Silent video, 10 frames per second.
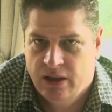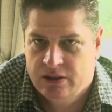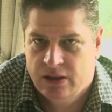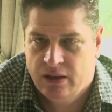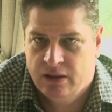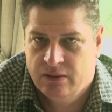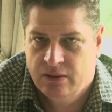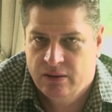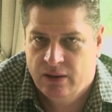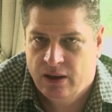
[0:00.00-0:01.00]
as I
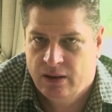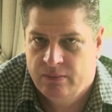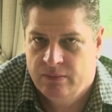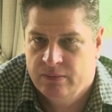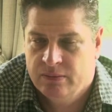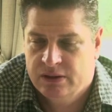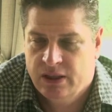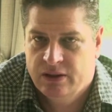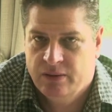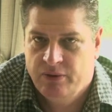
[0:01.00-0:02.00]

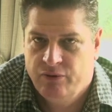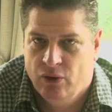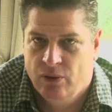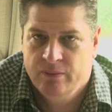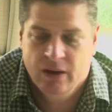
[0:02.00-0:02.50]
stated before,